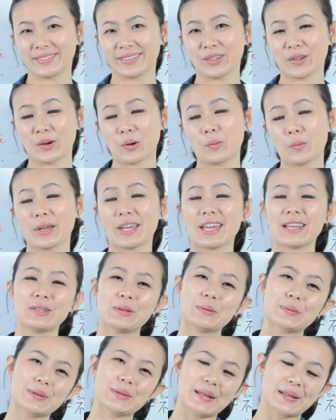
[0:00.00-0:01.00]
You know, we can
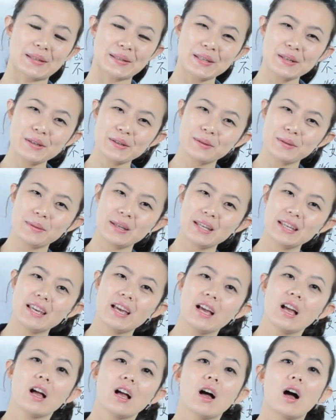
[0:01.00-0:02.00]
use excuse me,
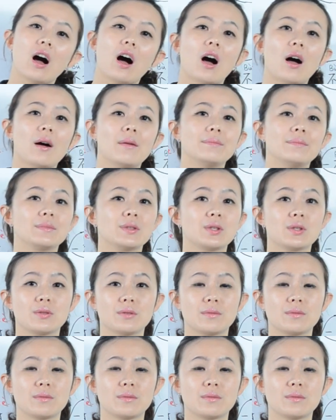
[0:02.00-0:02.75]
um,